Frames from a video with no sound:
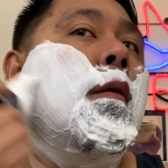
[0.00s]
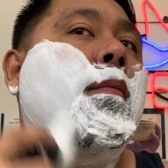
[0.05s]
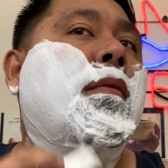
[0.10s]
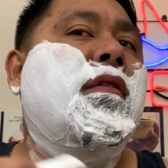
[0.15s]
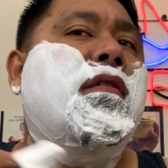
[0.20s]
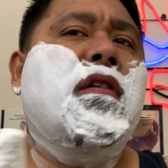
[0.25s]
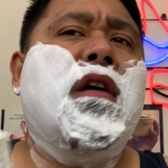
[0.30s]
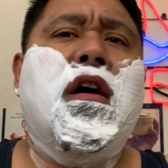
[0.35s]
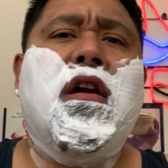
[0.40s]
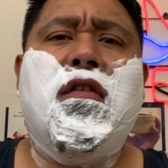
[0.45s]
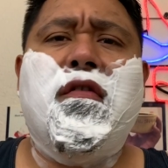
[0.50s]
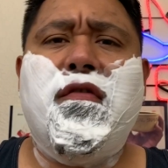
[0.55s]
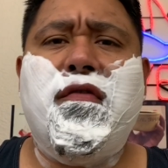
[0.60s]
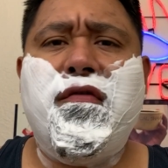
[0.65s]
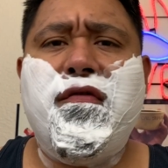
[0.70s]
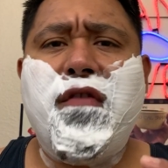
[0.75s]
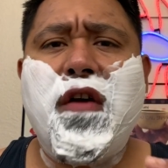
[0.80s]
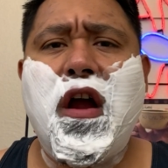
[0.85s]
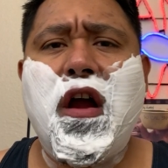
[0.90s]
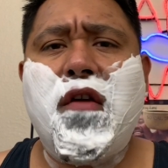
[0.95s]
It's got a
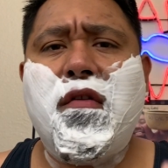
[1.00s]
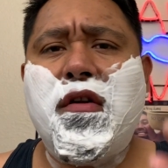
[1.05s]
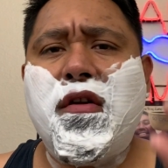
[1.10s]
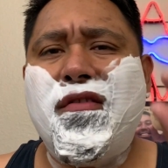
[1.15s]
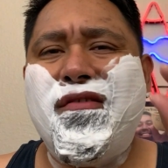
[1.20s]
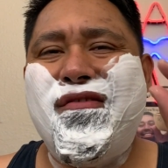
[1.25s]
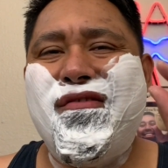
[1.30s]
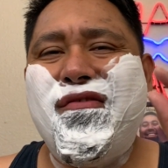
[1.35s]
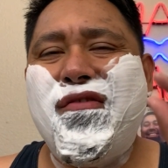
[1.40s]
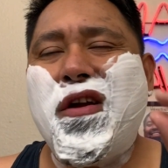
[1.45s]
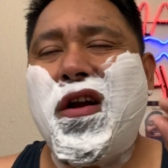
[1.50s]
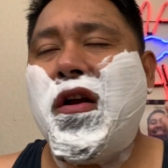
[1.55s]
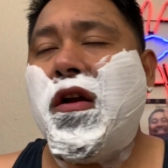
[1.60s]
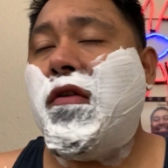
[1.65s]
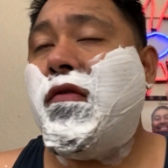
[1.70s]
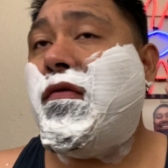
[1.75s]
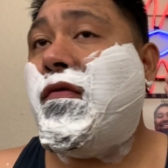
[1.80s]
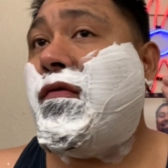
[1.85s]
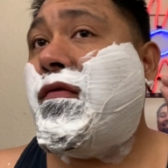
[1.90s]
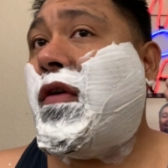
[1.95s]
very, very,
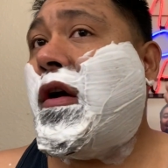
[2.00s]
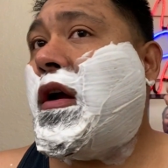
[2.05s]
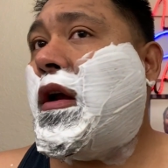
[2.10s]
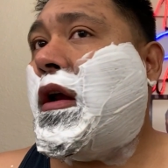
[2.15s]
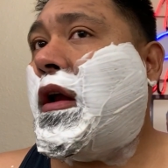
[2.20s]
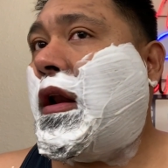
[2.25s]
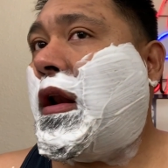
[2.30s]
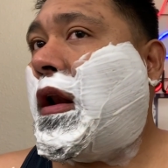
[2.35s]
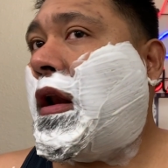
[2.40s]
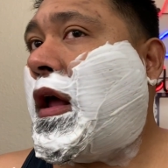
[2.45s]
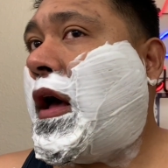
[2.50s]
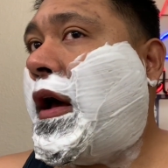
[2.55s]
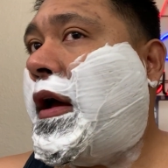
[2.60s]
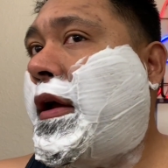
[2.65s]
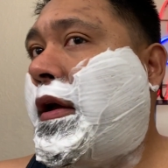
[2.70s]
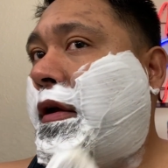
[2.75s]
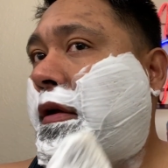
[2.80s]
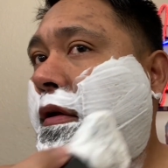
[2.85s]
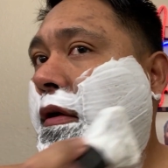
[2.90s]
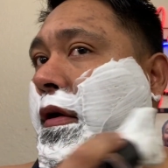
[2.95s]
very
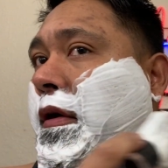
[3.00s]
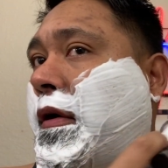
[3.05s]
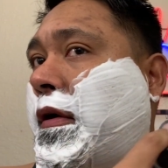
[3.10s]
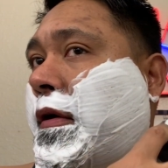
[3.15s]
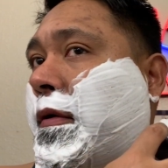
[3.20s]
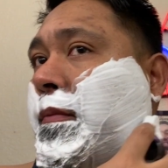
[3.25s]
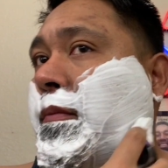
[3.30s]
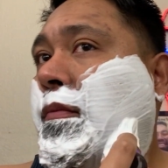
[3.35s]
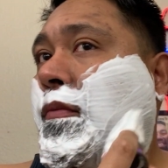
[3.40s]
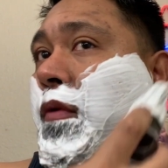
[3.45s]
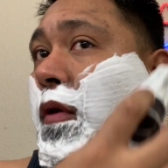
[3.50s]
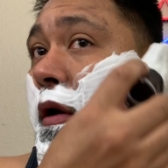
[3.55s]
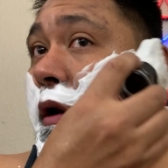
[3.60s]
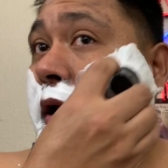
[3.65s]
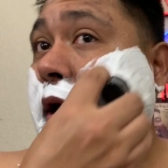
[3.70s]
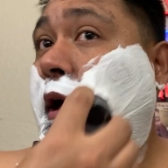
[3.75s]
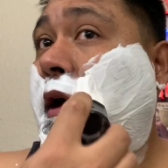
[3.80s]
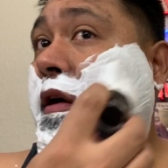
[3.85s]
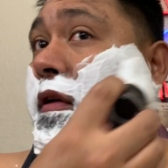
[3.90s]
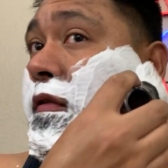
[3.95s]
light,
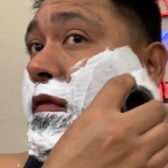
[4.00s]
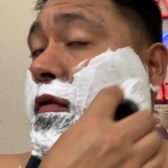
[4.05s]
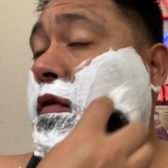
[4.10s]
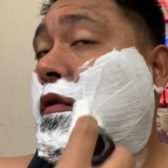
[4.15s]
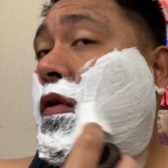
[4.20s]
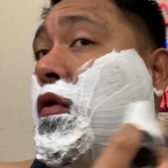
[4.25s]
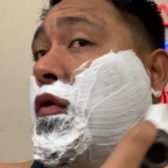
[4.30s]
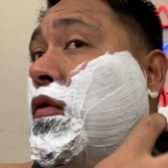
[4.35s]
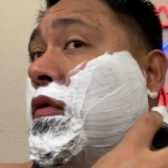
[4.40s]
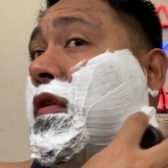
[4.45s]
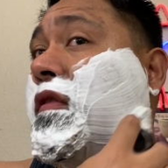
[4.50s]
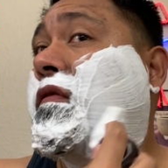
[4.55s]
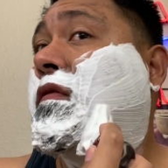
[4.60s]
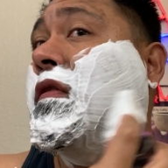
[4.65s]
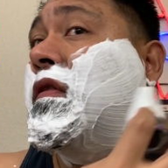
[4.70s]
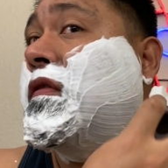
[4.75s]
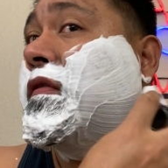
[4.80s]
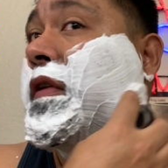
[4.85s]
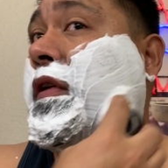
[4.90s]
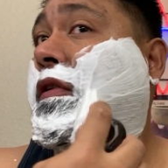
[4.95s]
relaxing, cooling
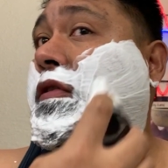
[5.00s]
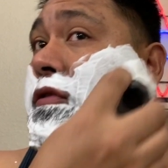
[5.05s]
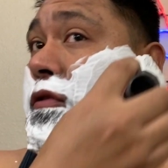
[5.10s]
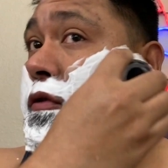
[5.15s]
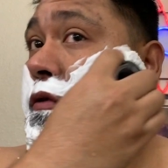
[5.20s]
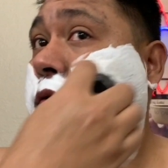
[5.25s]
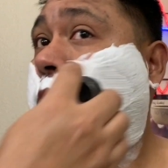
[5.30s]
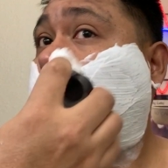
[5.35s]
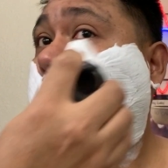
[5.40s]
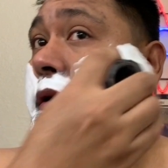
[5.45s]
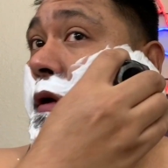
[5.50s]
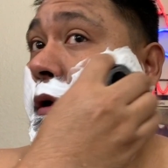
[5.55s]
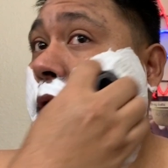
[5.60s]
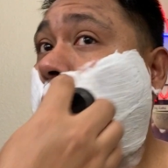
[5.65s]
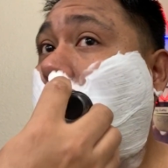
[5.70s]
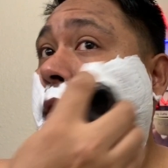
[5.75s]
sensation to it.